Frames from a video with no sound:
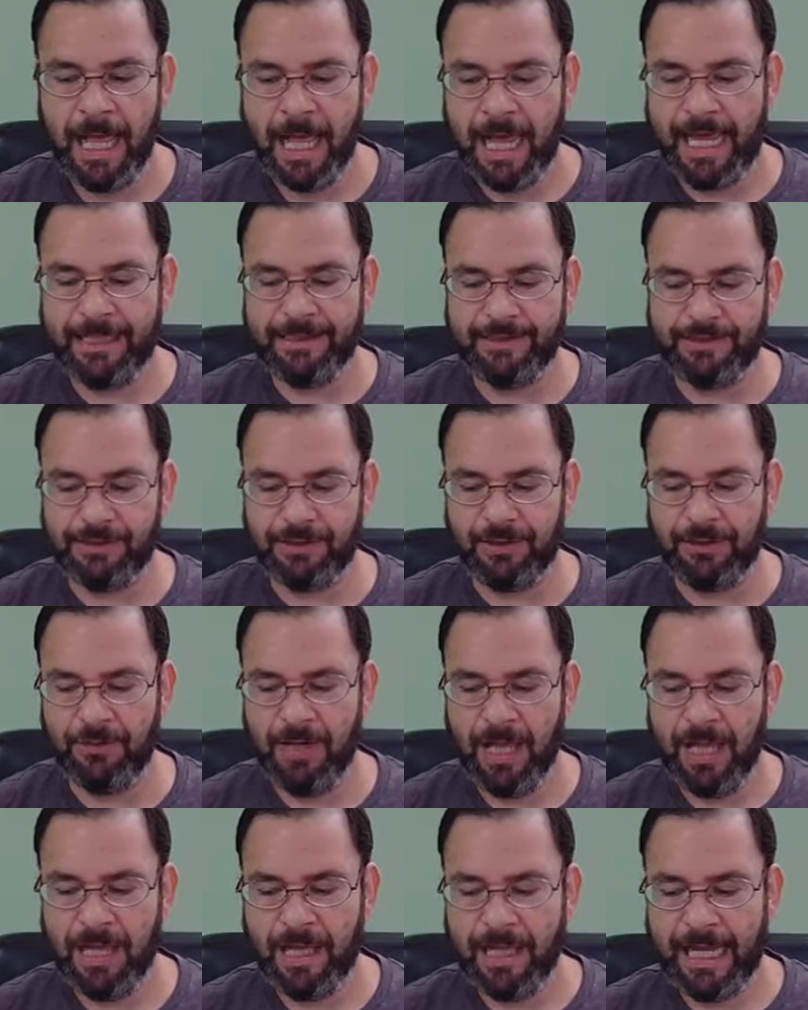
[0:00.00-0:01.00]
And so,
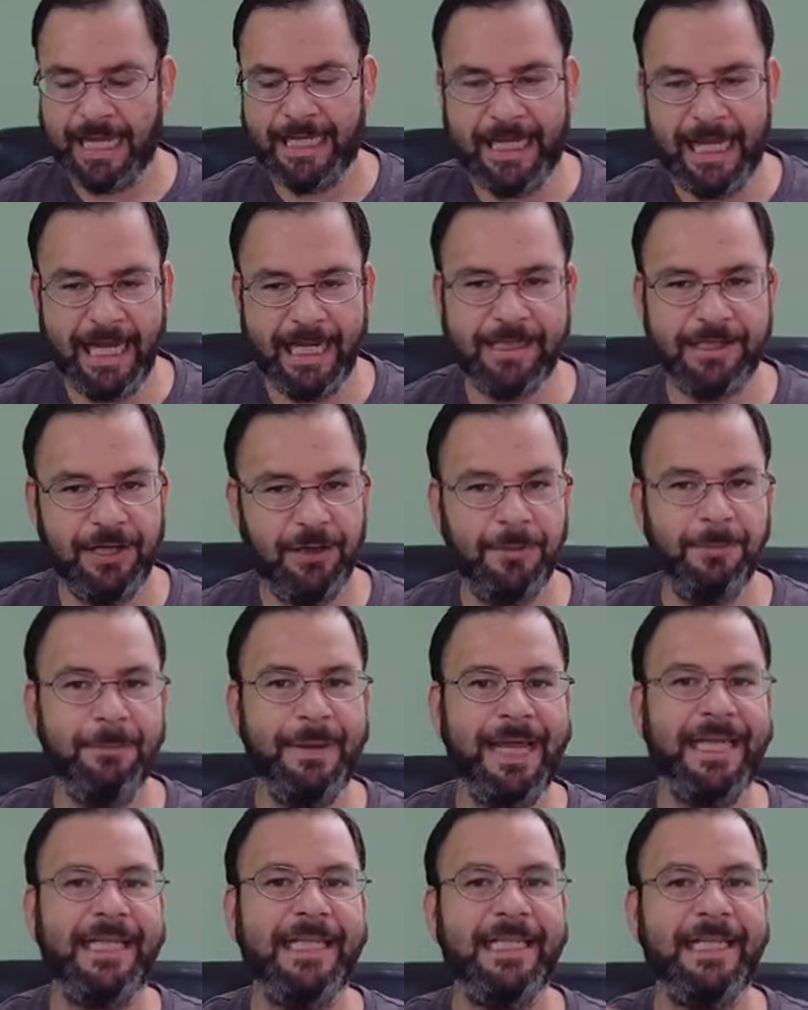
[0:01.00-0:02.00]
again, they're
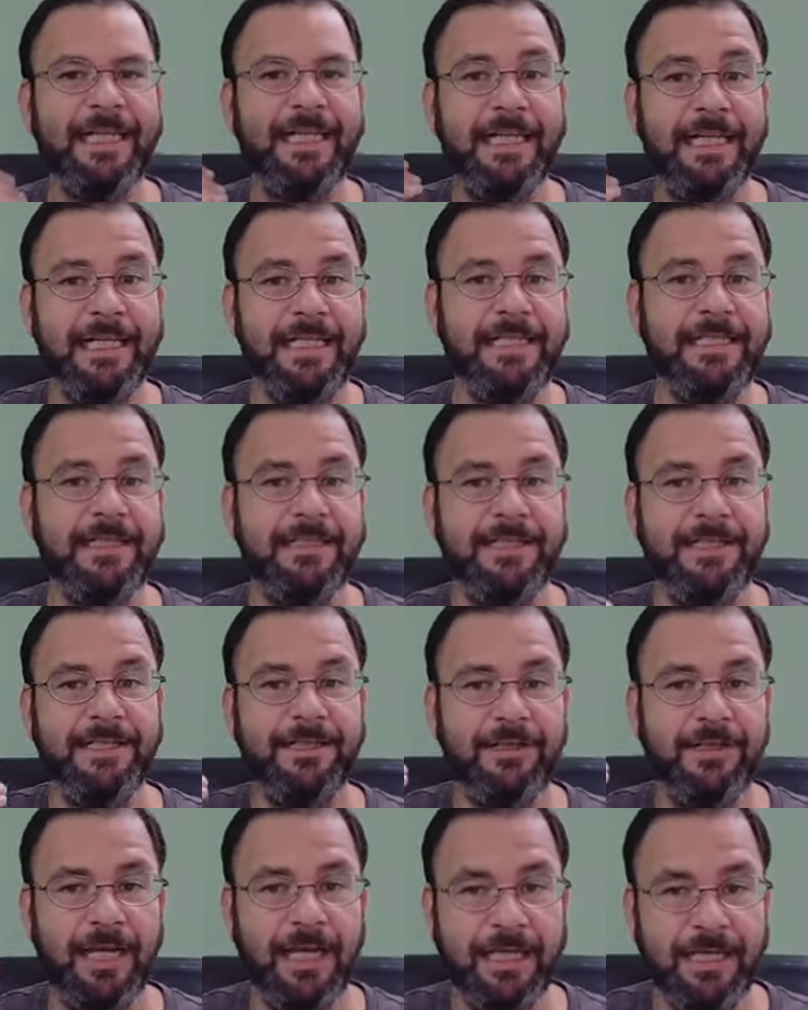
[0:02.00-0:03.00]
making it
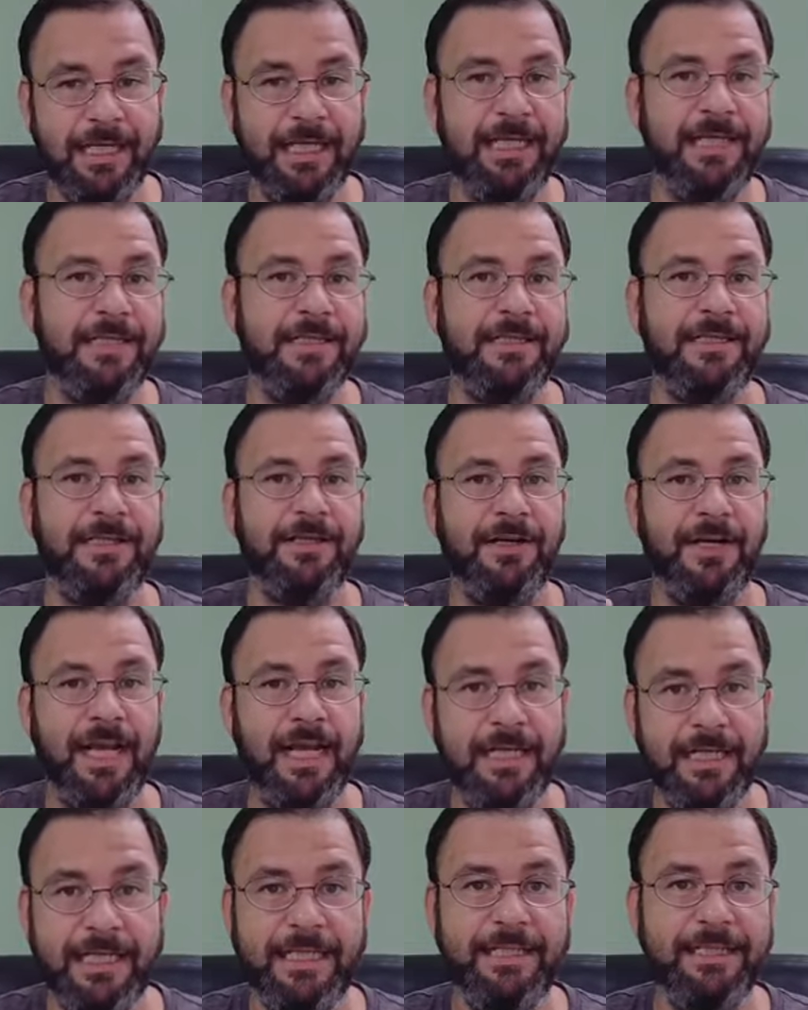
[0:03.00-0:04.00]
easier and easier
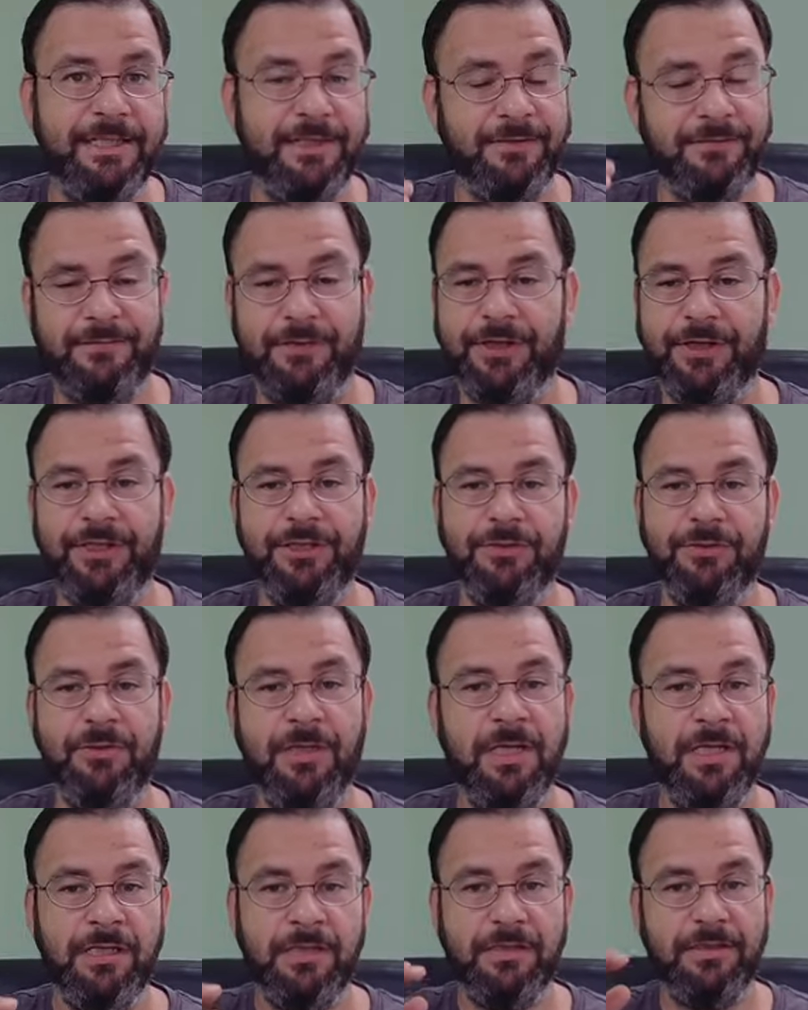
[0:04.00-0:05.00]
and easier for
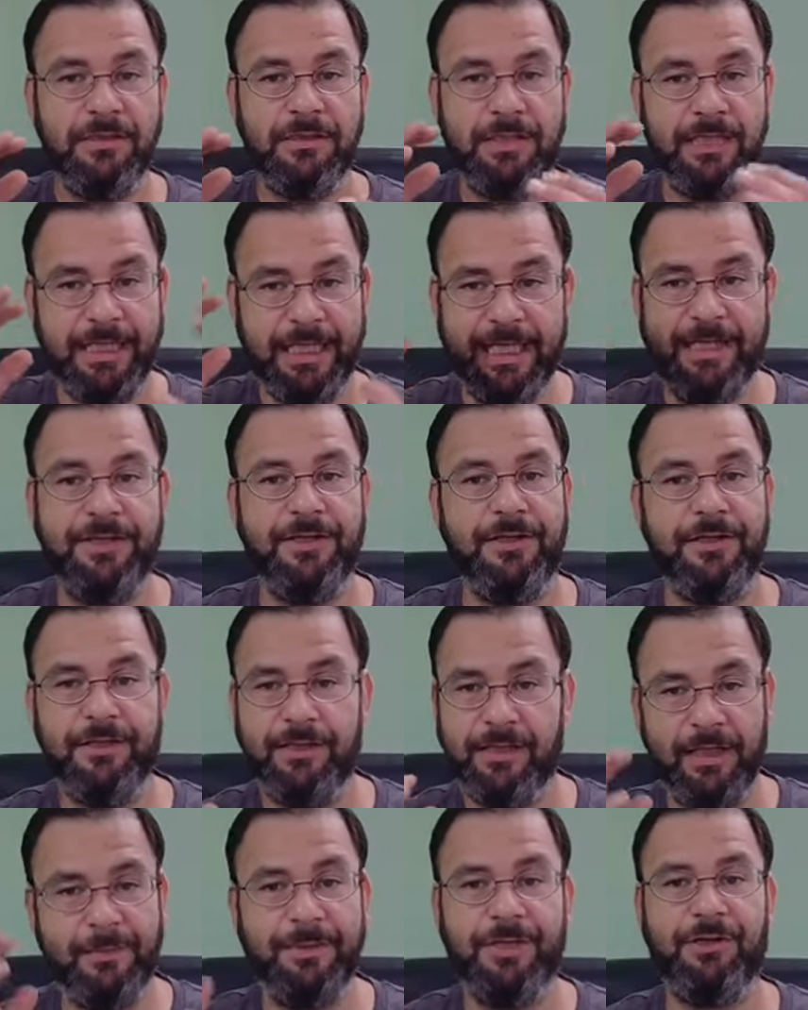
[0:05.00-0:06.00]
you to get
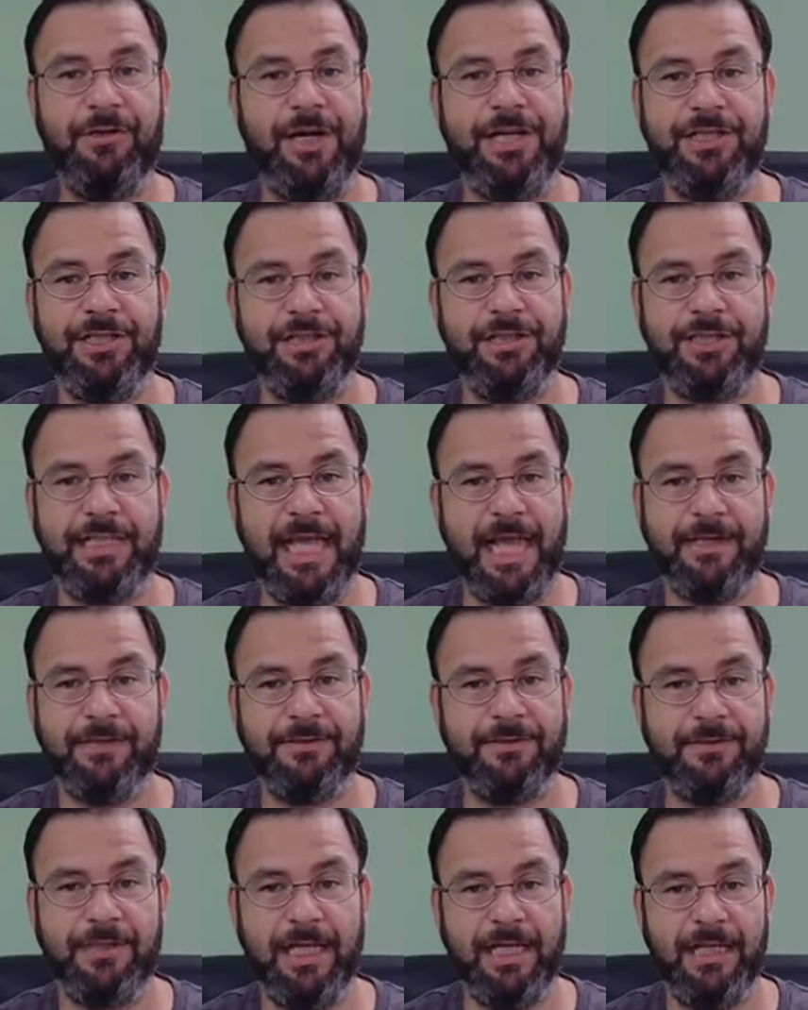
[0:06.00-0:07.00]
your immigration status,
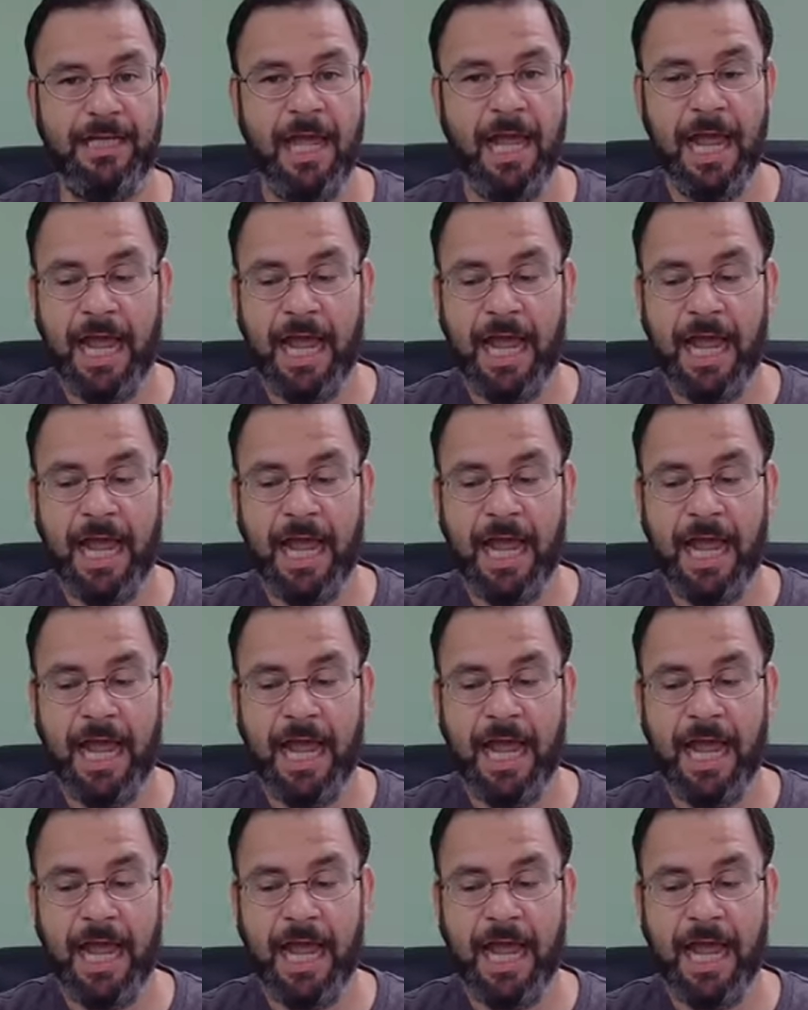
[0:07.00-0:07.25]
okay?